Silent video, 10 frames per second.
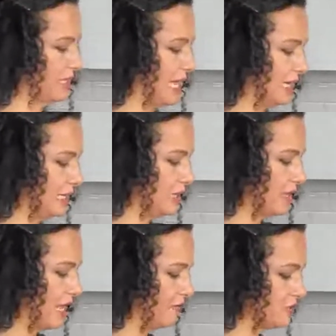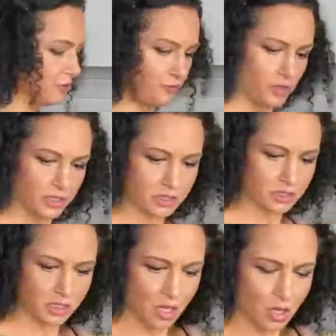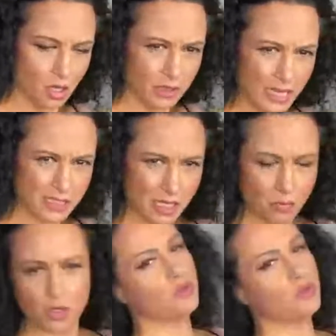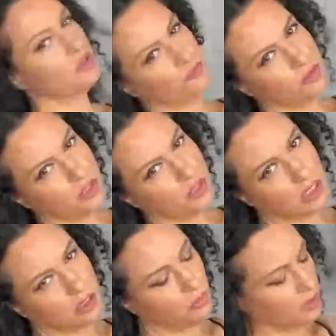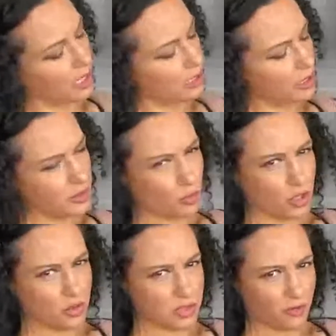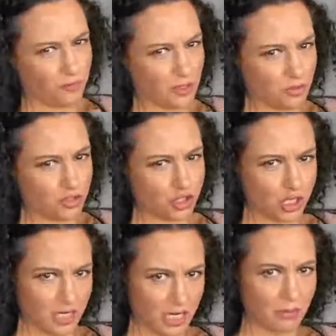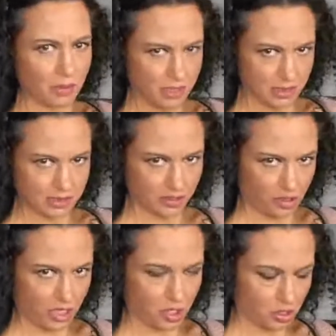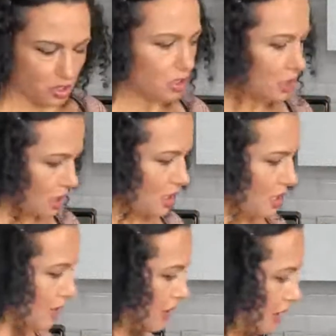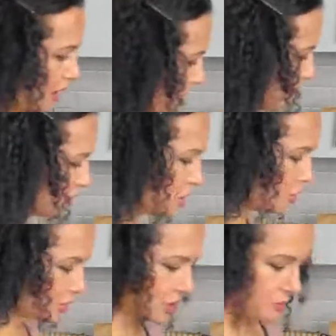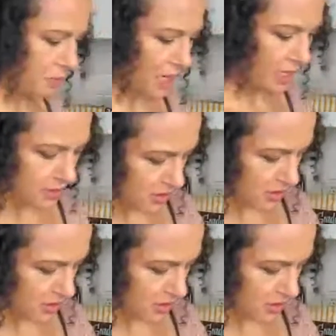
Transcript: Spaghetti, they have last time we used for the carbonara, I think we used the fettuccine because it's thicker. But you know what, this pasta